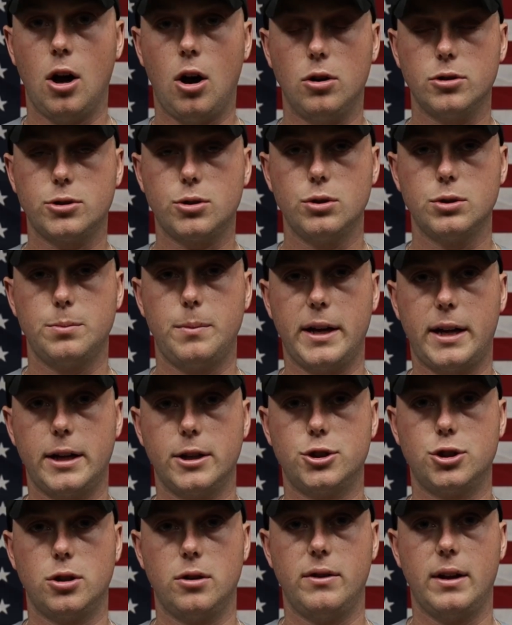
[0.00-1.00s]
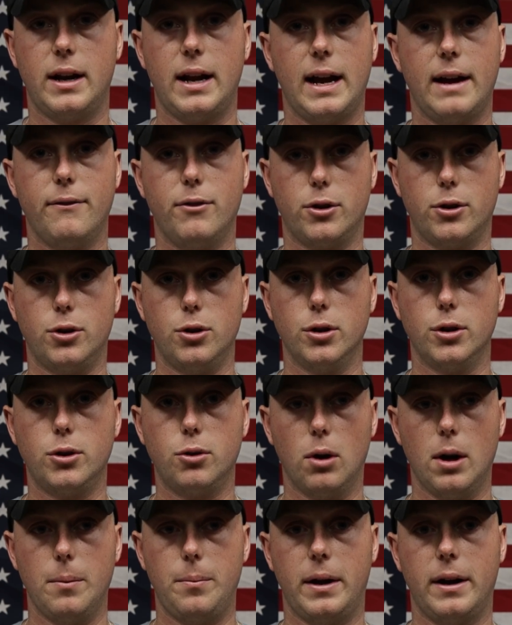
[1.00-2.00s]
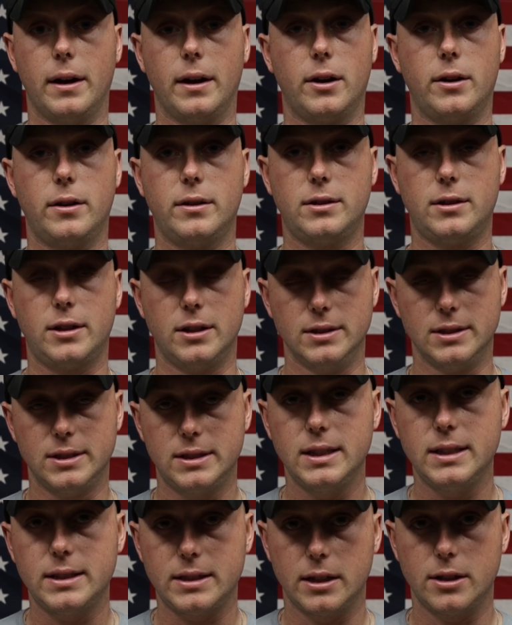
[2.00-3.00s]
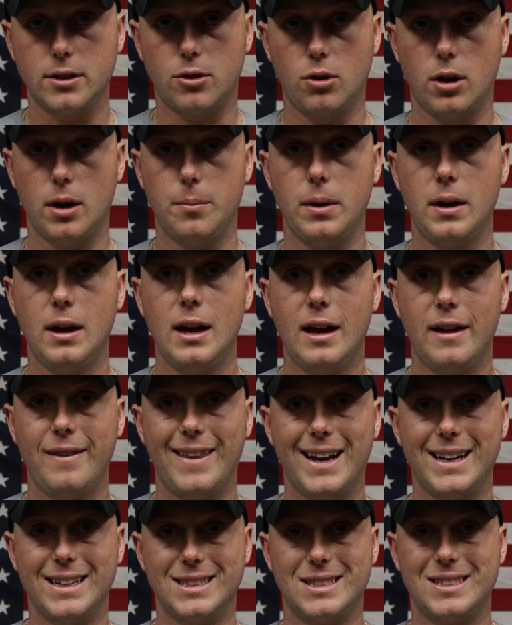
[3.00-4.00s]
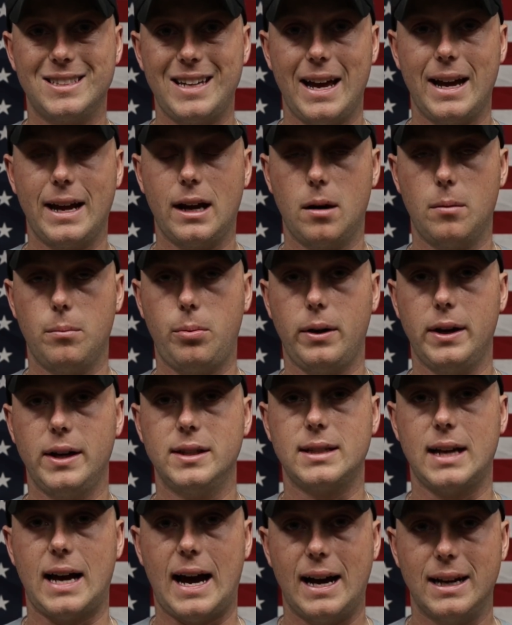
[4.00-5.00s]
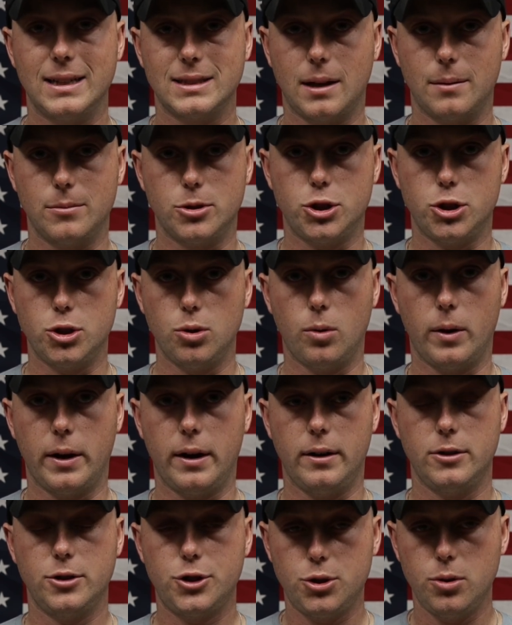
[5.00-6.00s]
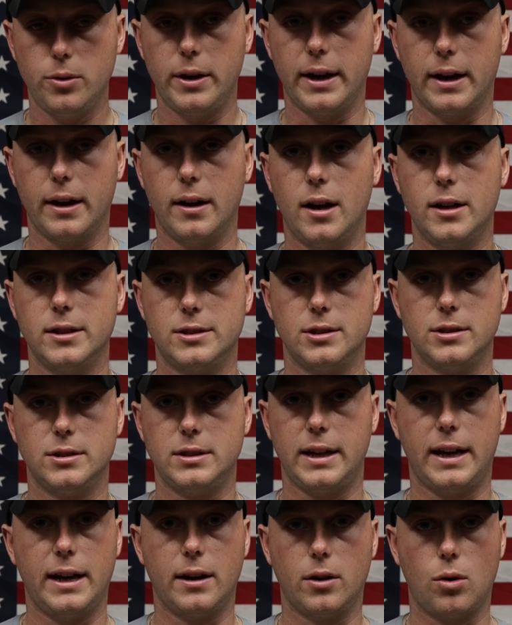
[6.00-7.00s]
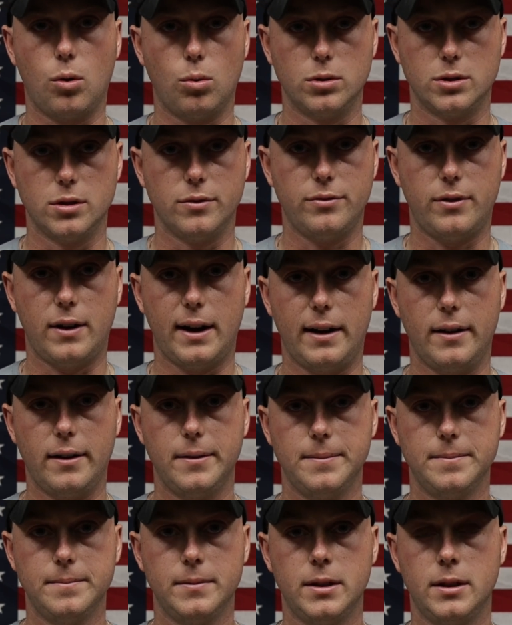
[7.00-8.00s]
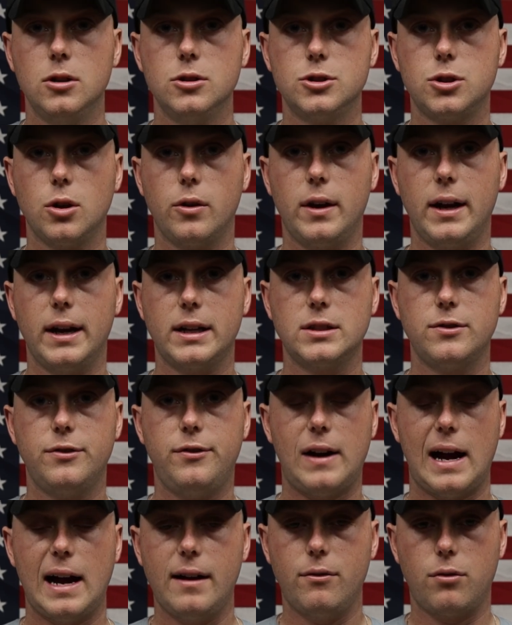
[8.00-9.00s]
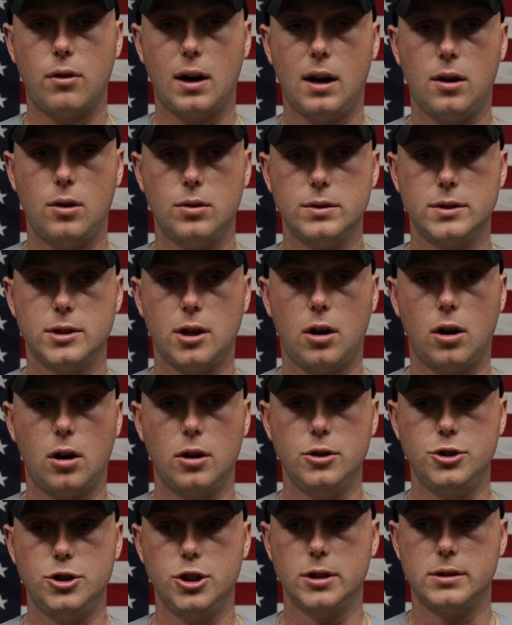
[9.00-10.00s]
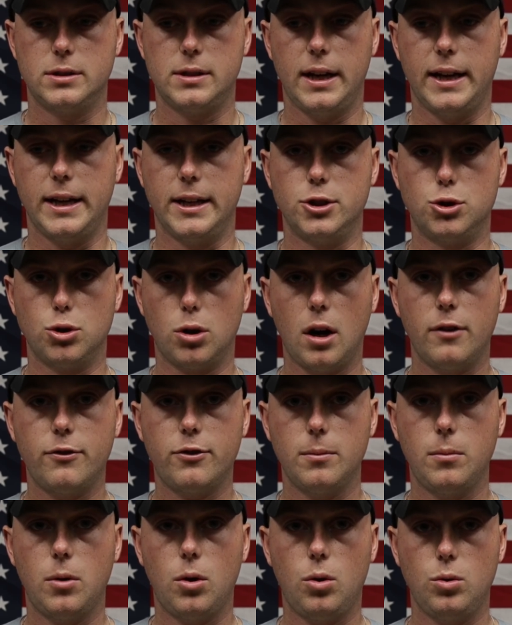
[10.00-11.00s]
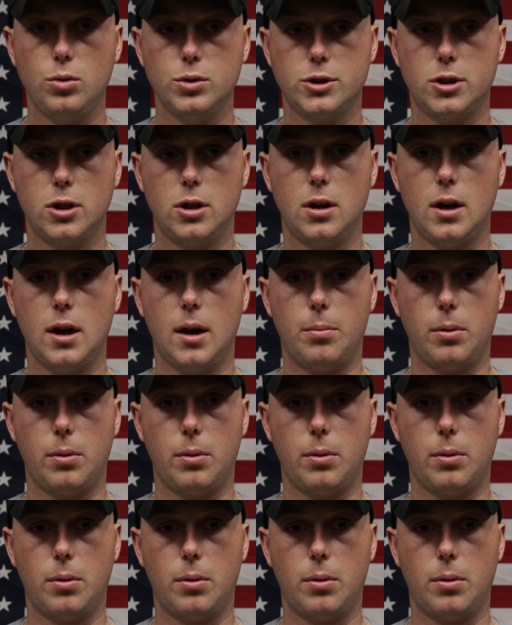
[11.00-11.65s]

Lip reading: also is making sure that I have a good grip and a consistent grip that is staying in place as I'm shooting a sustained course of fire. So the next 5 rounds are just a draw from a holster, a